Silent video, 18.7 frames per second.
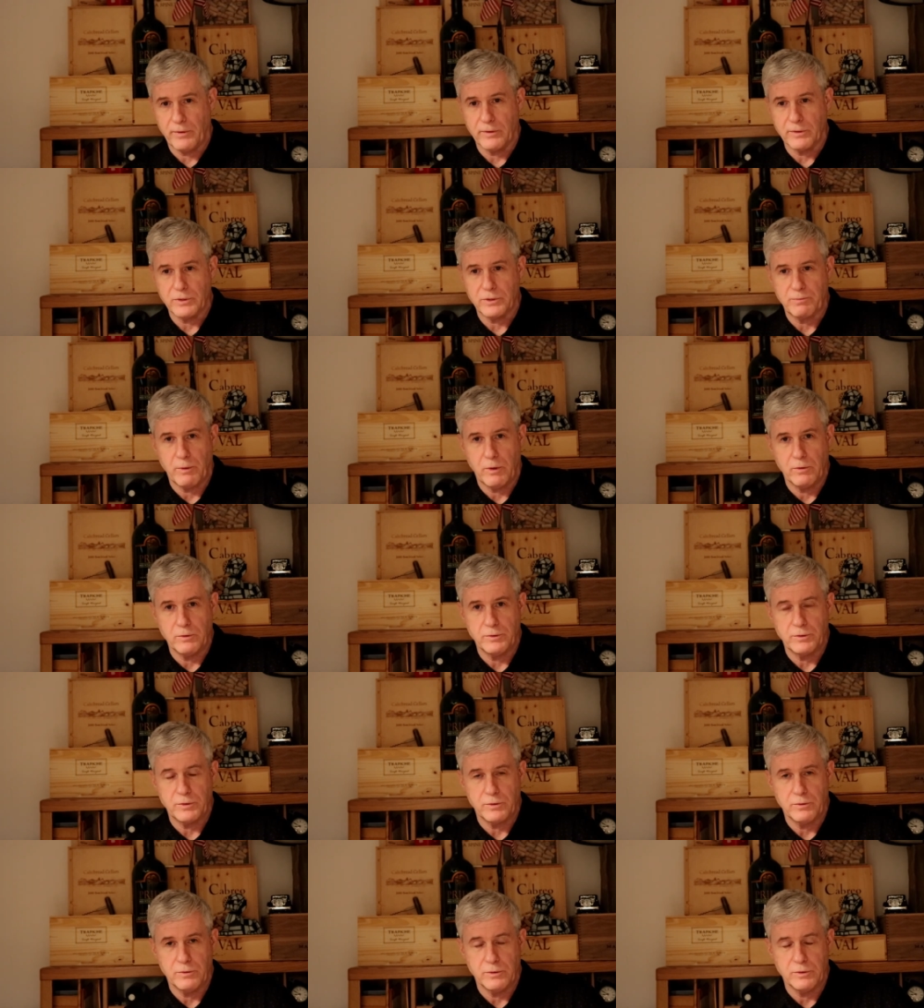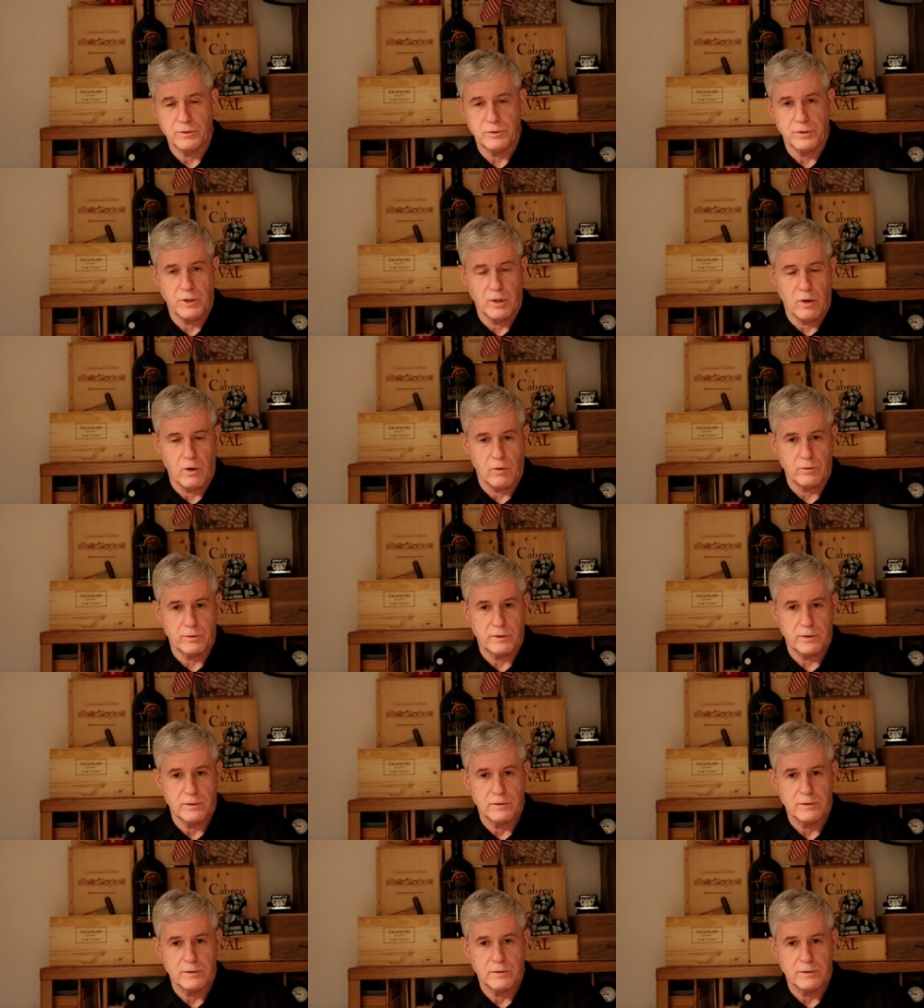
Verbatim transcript: are exposed to is the oak.